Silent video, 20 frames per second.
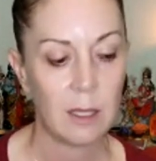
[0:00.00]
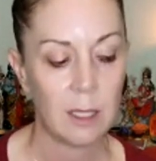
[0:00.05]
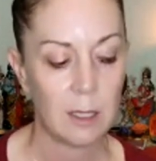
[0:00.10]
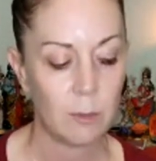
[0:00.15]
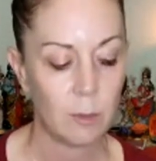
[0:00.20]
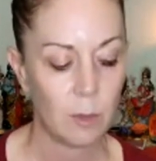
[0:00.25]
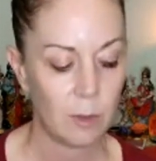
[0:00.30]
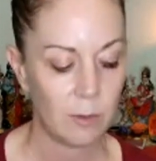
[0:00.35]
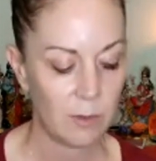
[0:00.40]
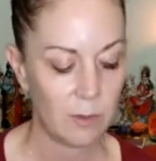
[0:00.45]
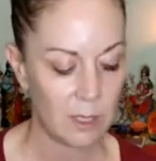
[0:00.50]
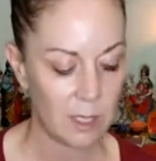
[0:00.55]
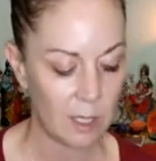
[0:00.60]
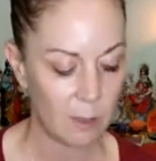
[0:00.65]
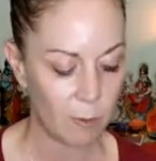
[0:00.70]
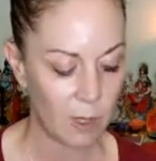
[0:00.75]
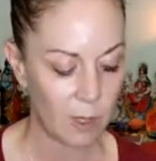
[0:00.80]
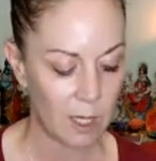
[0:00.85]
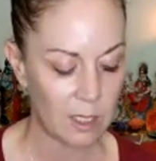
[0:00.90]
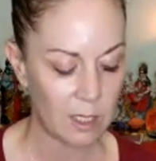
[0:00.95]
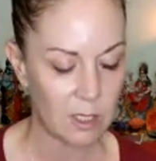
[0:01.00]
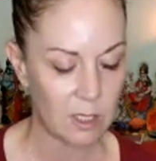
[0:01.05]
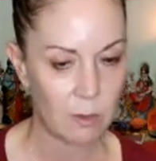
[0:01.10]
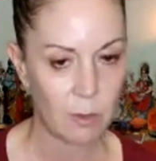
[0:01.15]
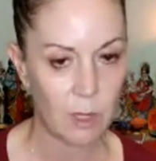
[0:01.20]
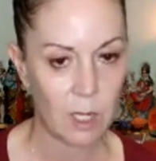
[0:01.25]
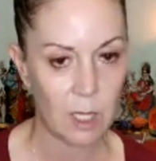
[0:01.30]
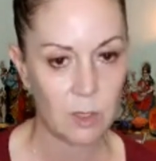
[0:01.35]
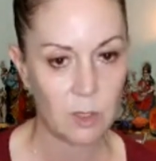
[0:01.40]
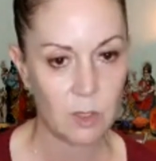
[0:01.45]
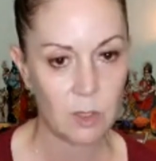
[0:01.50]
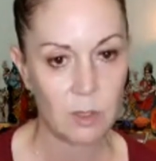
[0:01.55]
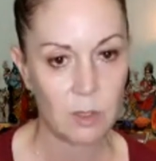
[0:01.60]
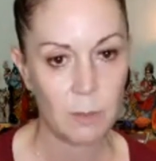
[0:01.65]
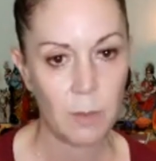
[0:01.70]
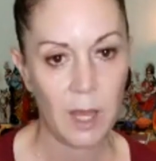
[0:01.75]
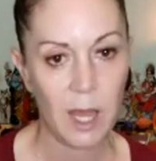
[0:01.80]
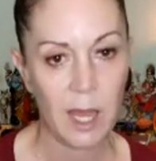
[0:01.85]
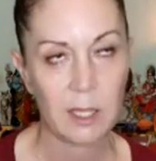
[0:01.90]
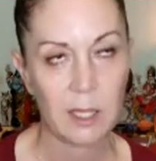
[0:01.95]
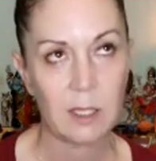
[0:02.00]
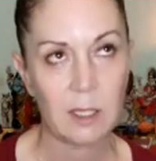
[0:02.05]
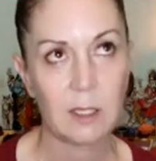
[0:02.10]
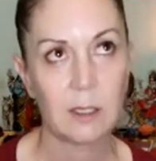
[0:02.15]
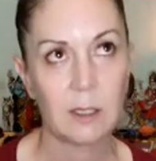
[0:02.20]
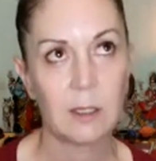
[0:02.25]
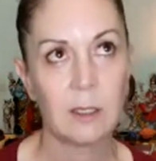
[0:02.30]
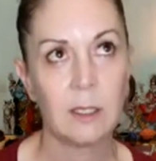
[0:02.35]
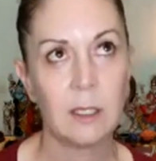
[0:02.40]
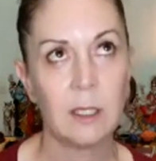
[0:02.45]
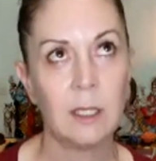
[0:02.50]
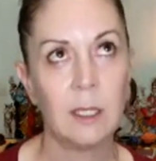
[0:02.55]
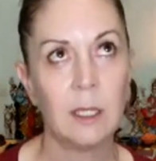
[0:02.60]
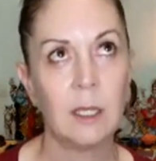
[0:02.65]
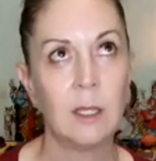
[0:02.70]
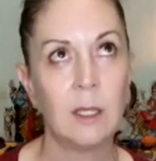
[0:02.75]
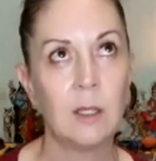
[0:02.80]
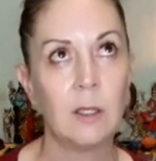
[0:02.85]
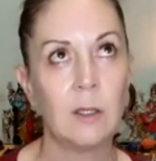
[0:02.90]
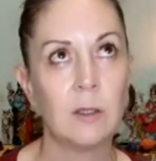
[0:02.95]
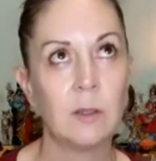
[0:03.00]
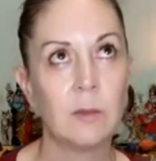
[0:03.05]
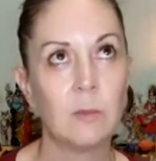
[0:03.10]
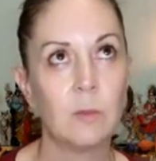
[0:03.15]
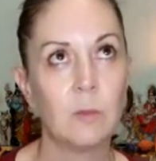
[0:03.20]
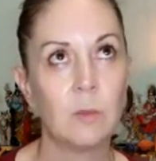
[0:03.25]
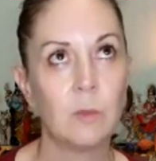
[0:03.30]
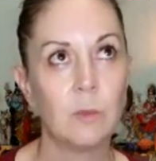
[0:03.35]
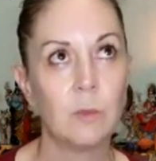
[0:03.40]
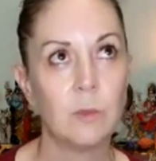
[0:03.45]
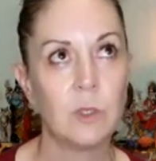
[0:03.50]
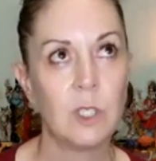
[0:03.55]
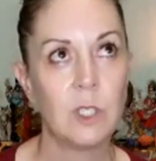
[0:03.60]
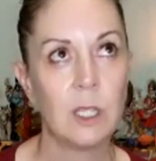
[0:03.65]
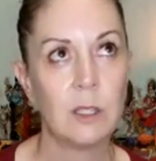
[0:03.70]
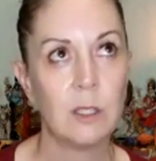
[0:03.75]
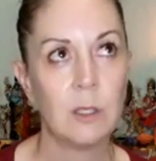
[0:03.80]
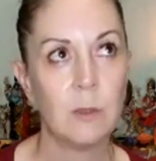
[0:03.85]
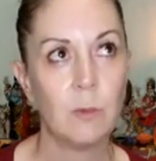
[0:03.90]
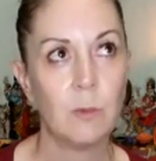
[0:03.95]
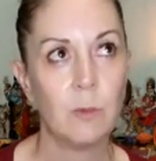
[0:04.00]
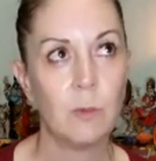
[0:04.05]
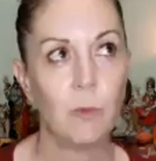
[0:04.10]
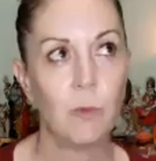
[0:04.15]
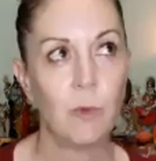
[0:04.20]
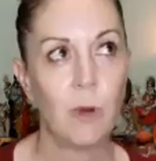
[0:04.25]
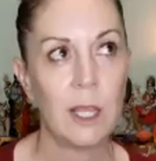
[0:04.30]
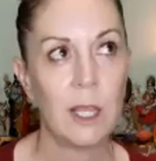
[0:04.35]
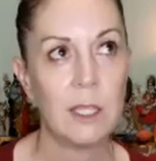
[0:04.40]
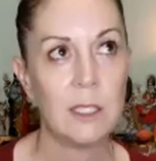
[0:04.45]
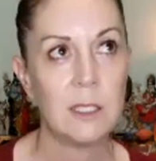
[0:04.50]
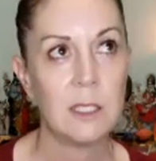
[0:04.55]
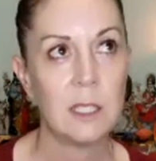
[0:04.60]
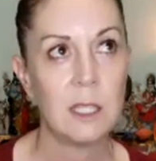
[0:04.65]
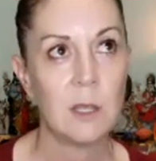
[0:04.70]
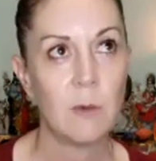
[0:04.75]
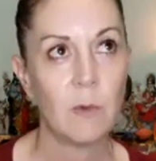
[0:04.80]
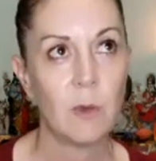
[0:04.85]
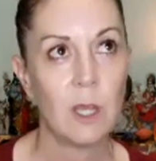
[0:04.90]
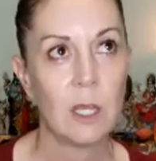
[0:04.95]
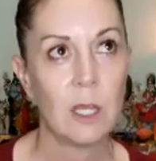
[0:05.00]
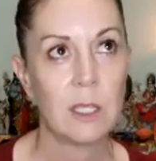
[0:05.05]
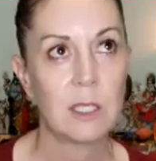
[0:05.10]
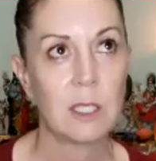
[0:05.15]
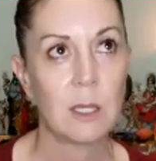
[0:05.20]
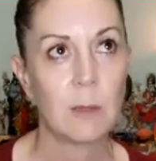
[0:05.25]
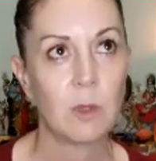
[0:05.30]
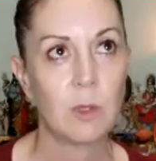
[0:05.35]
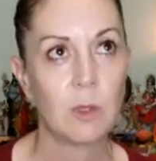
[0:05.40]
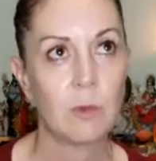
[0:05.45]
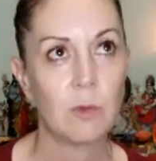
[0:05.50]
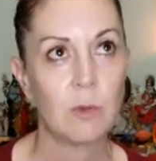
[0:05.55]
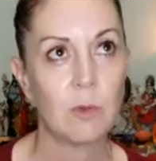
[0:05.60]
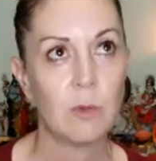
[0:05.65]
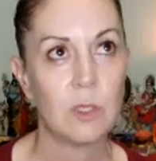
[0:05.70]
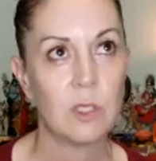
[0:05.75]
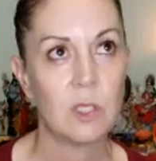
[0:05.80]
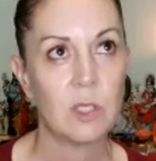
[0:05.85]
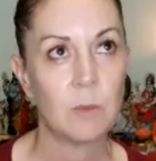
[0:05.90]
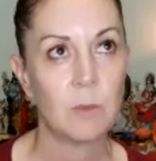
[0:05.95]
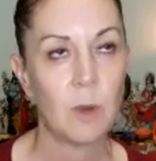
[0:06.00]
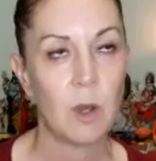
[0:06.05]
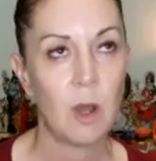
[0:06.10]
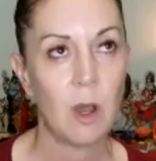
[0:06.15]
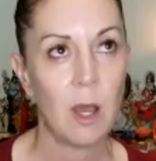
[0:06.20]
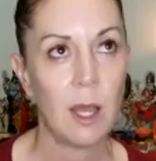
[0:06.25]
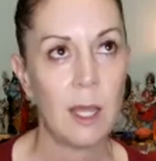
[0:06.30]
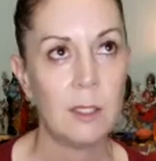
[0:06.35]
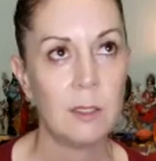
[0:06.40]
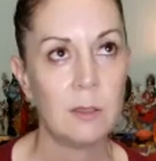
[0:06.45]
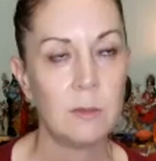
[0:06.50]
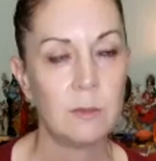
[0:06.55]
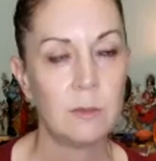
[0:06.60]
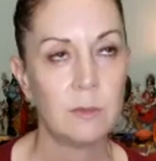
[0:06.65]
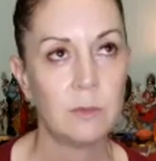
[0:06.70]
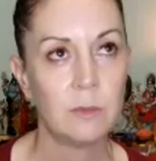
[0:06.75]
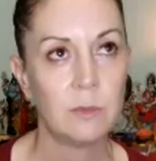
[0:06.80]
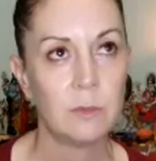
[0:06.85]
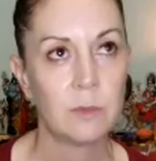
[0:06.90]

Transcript: and then moving the awareness around to the back. Gently raising the awareness up through the spine,